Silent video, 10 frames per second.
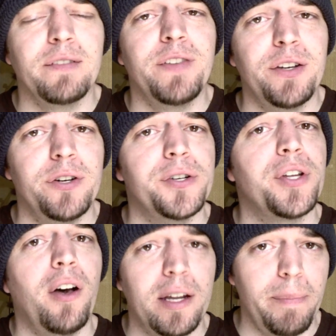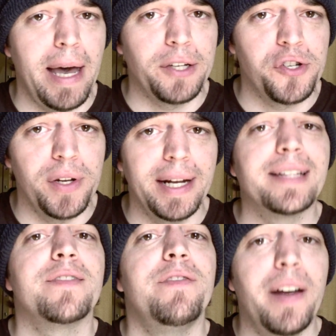vendors on Backstreet.
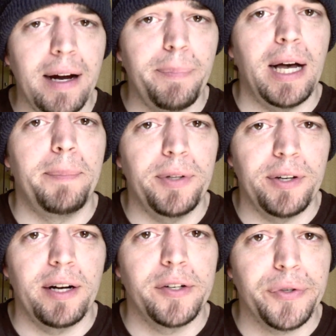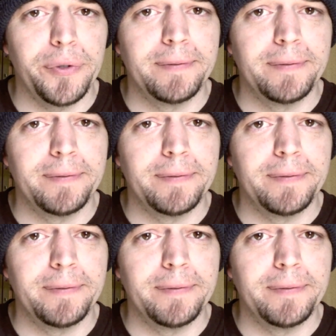It's very popular at our school.